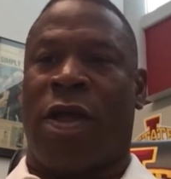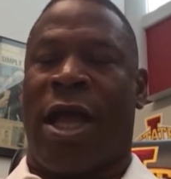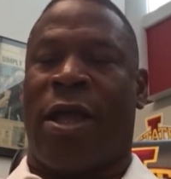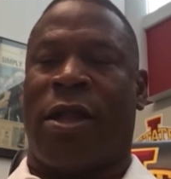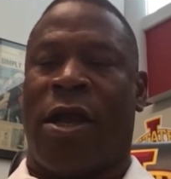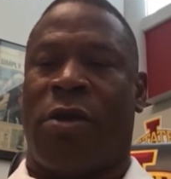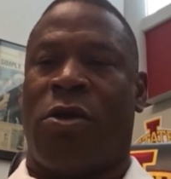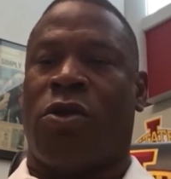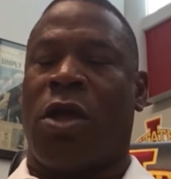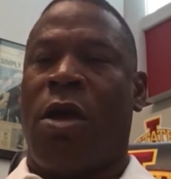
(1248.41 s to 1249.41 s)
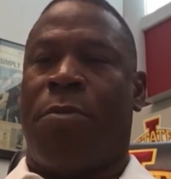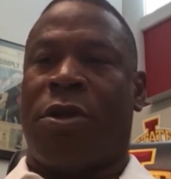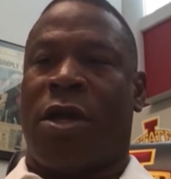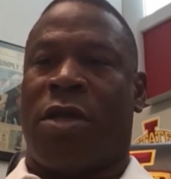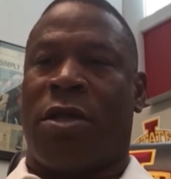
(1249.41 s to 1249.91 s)
They got to clear those
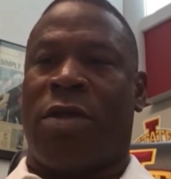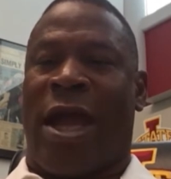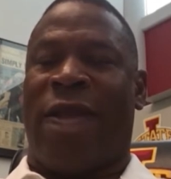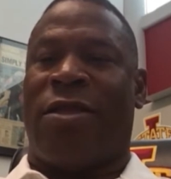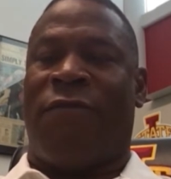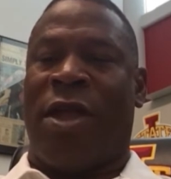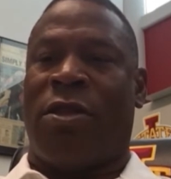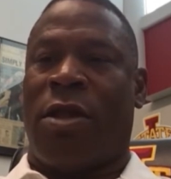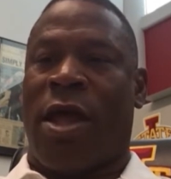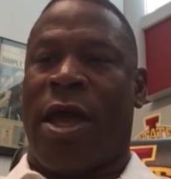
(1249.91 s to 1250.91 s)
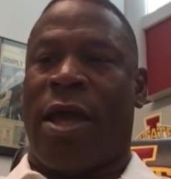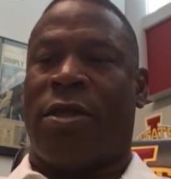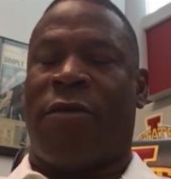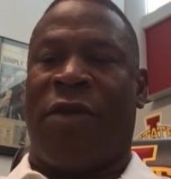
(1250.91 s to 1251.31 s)
positions. They got to defend their legs,